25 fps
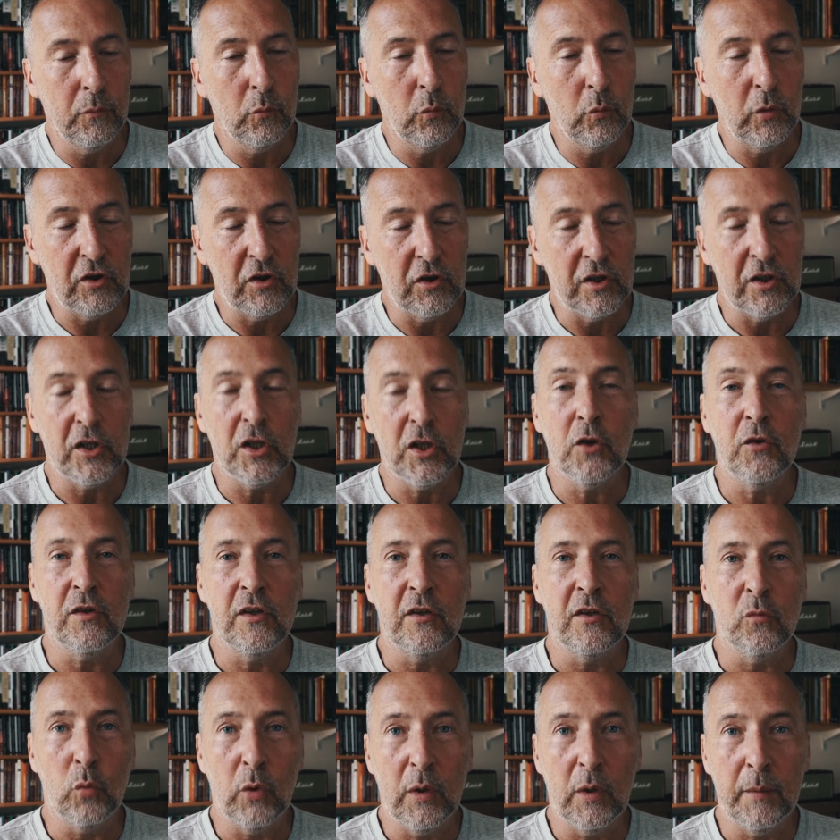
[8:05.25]
which
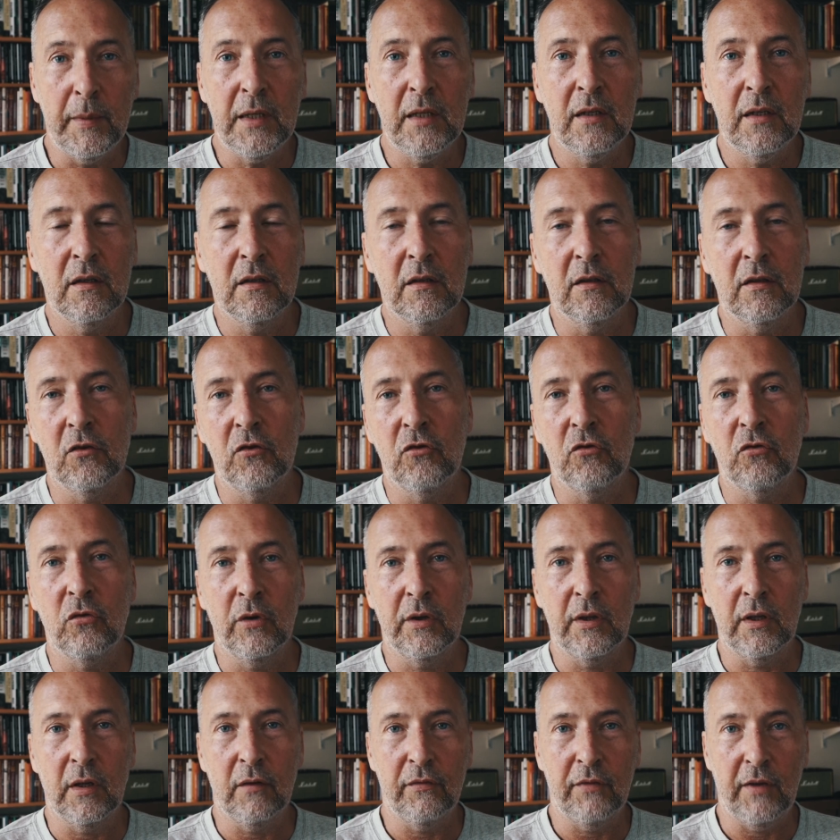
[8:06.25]
uses women to
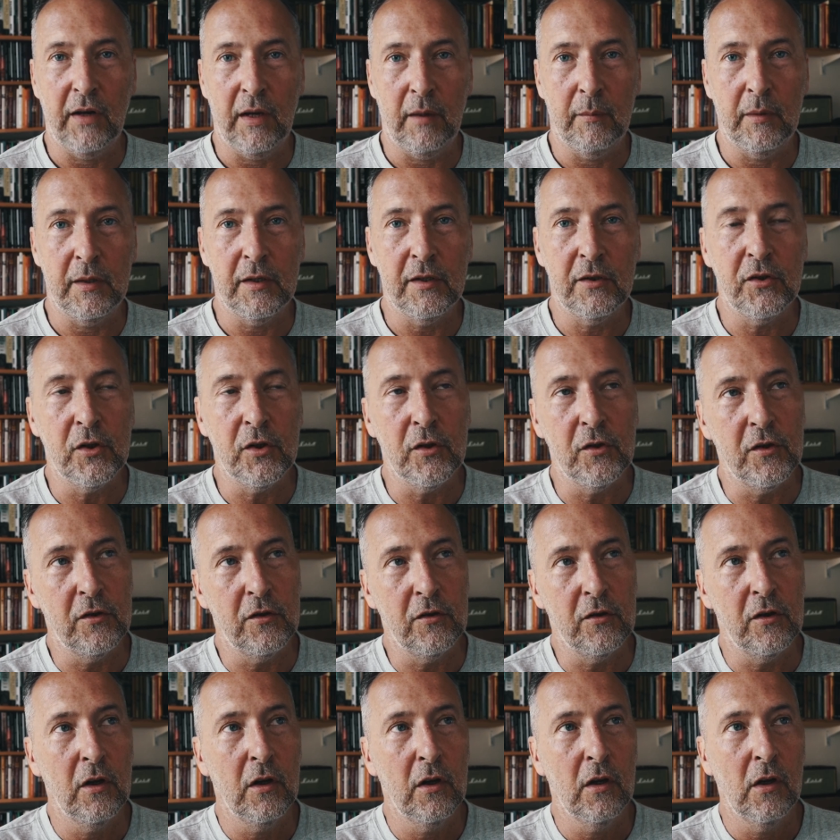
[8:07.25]
destroy their families,
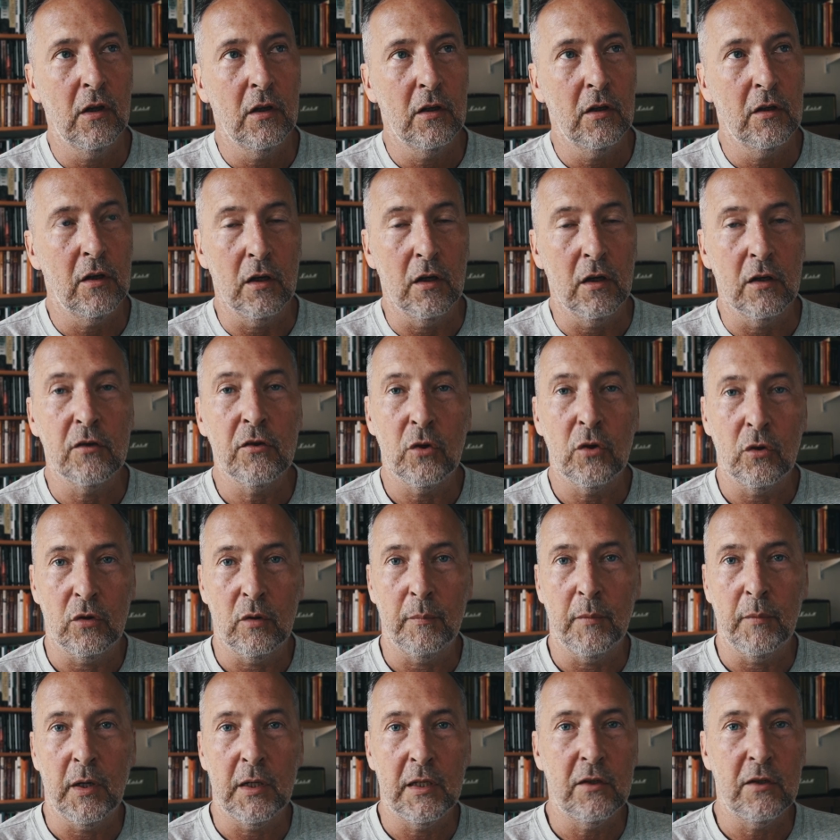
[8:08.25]
uses uh,
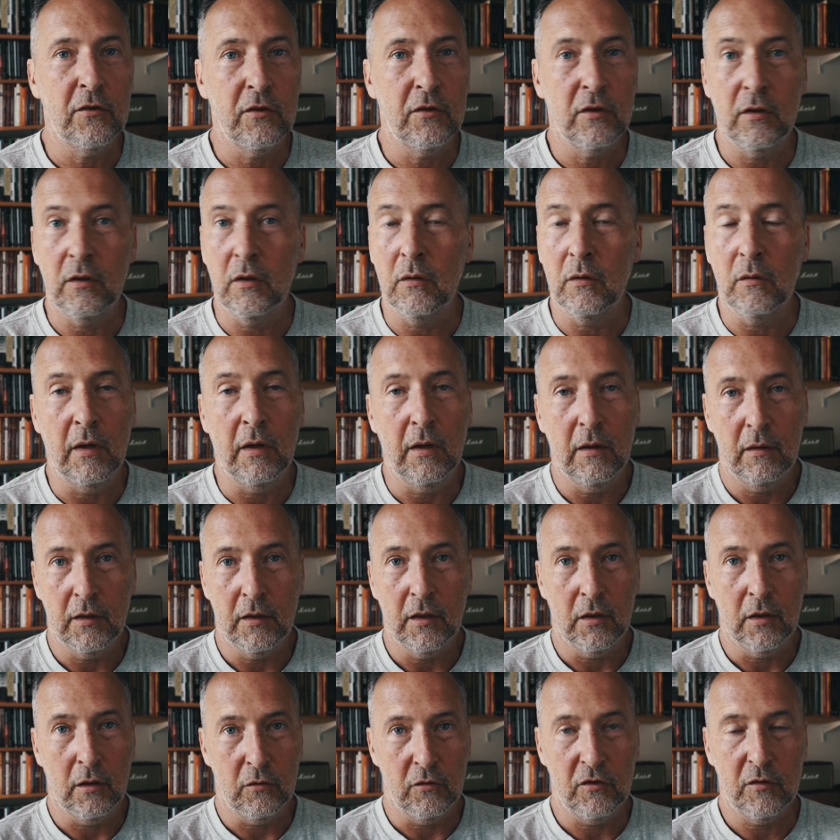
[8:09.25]
sodomites to you
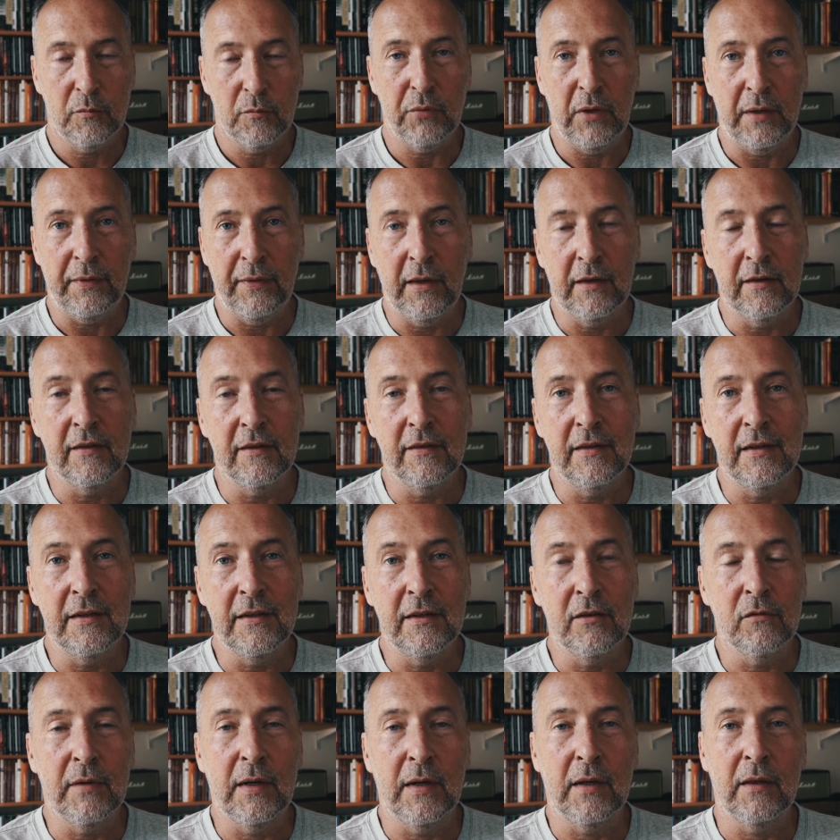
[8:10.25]
know spread their
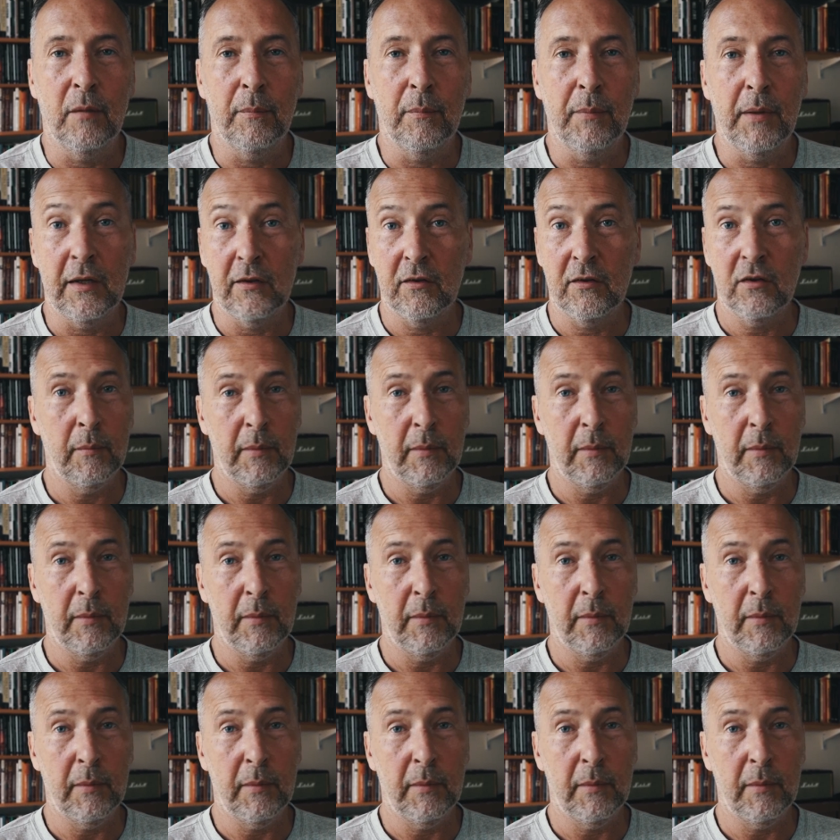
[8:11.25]
disease around the place.